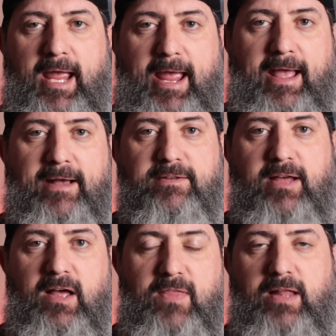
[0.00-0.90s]
and
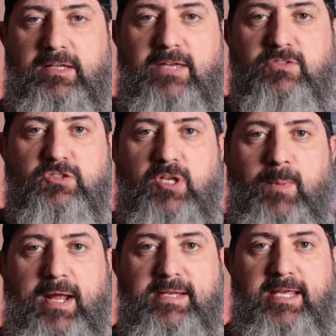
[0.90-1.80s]
that gives you
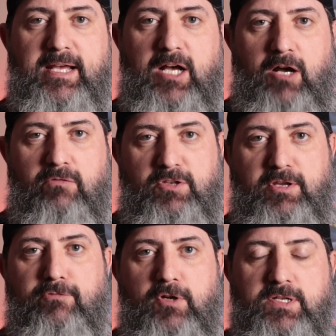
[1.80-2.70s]
some idea of the
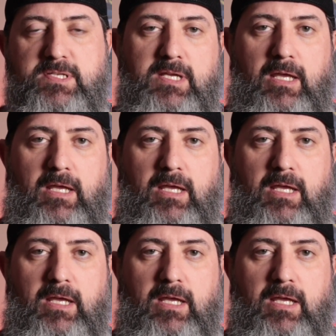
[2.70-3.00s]
difference